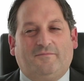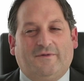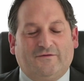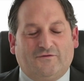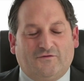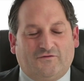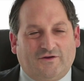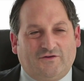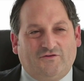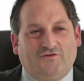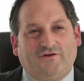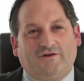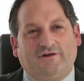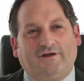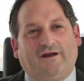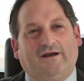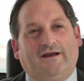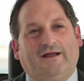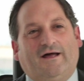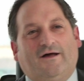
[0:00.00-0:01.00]

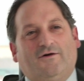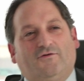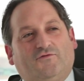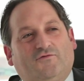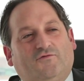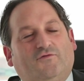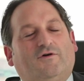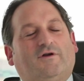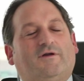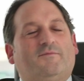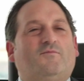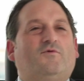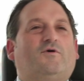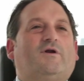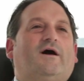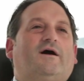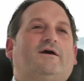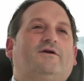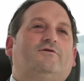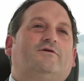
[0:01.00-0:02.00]
PIEZOSURGERY allows for a
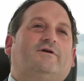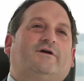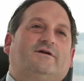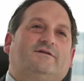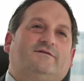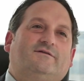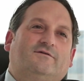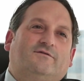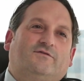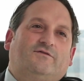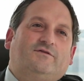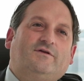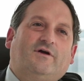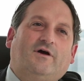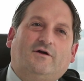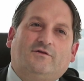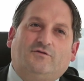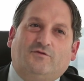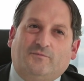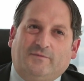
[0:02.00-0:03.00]
more accurate
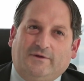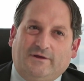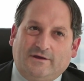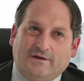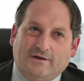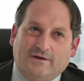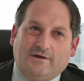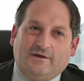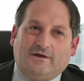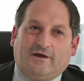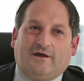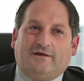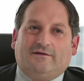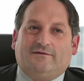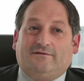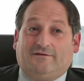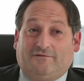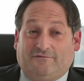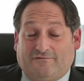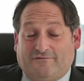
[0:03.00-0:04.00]
osteotomy,
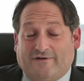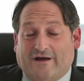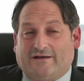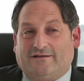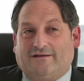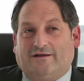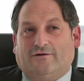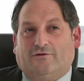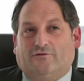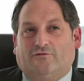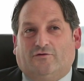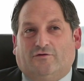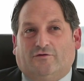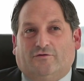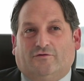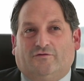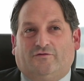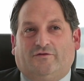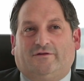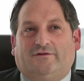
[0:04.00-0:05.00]
and in fact I also
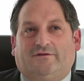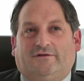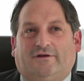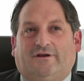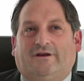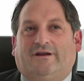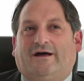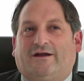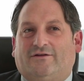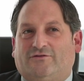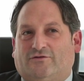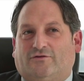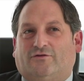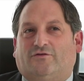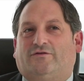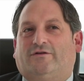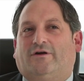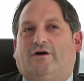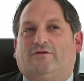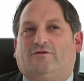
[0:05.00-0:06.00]
use it in larger
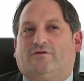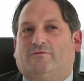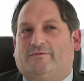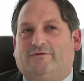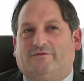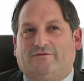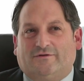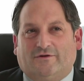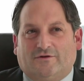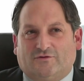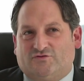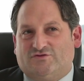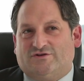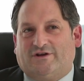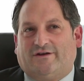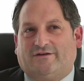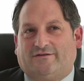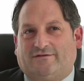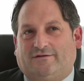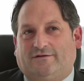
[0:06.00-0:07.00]
osteotomies, not
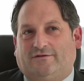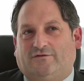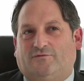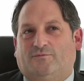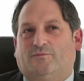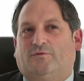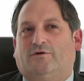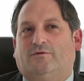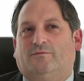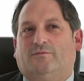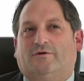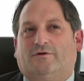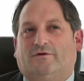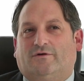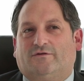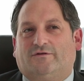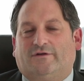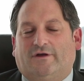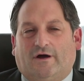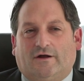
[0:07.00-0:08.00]
just in small bone
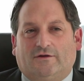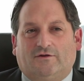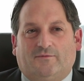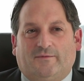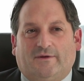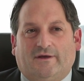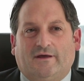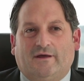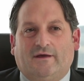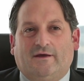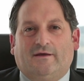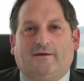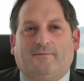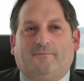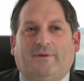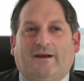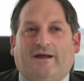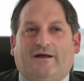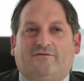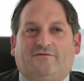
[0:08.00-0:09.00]
osteotomy.
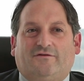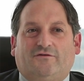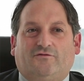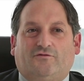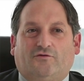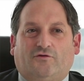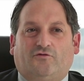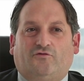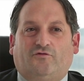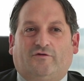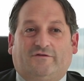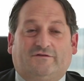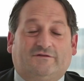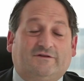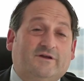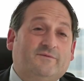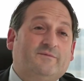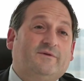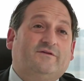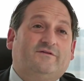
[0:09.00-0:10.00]
Plus it's also
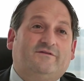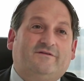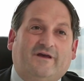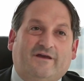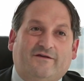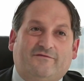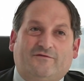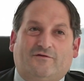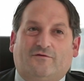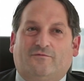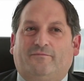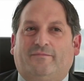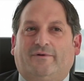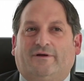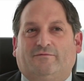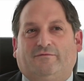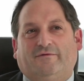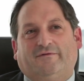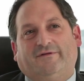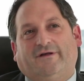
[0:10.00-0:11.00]
extremely safe
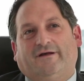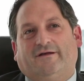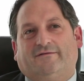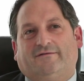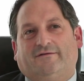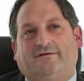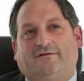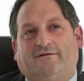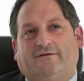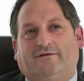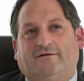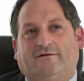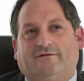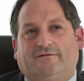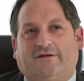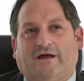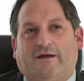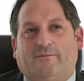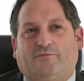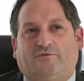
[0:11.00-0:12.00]
compared with
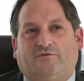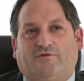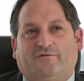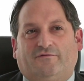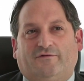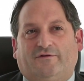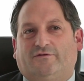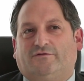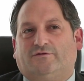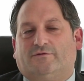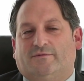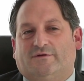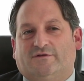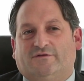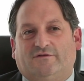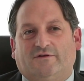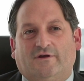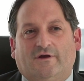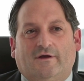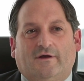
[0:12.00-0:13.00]
other types of
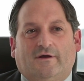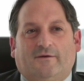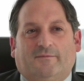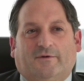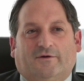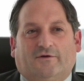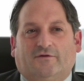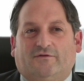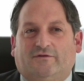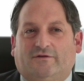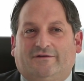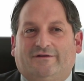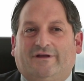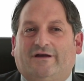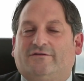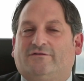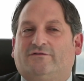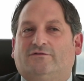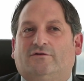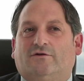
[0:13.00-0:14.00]
instruments, because it
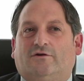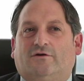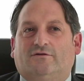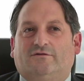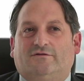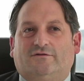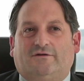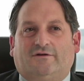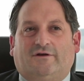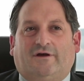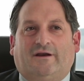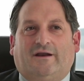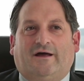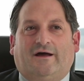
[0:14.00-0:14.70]
does not